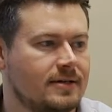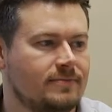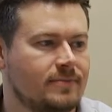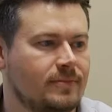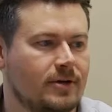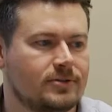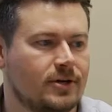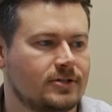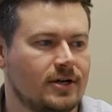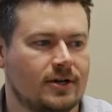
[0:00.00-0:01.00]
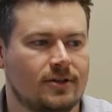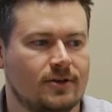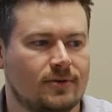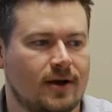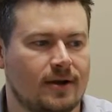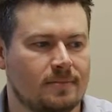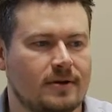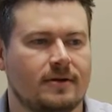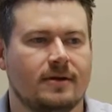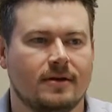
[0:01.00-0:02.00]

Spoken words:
Even my chart's not going to look right, but